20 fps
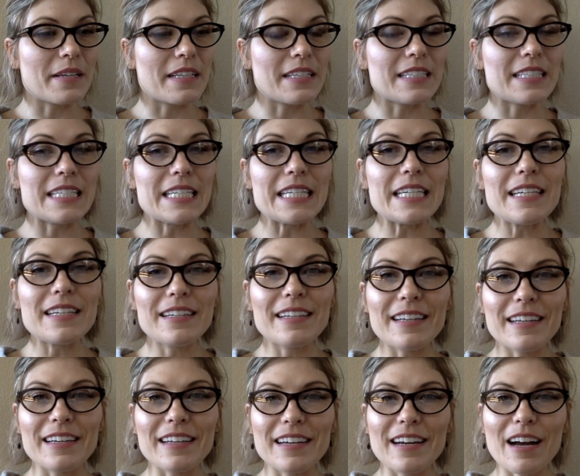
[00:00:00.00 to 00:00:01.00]

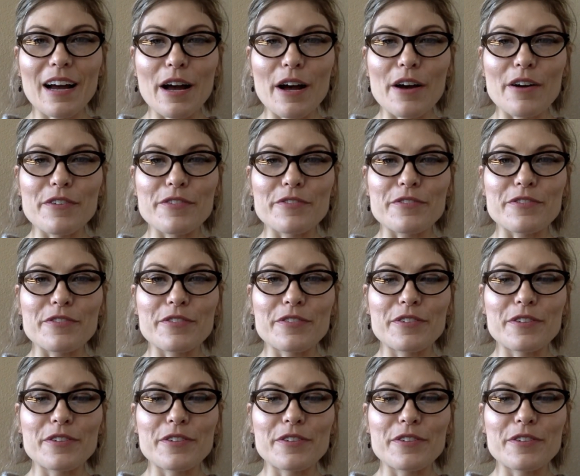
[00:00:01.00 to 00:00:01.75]
needy of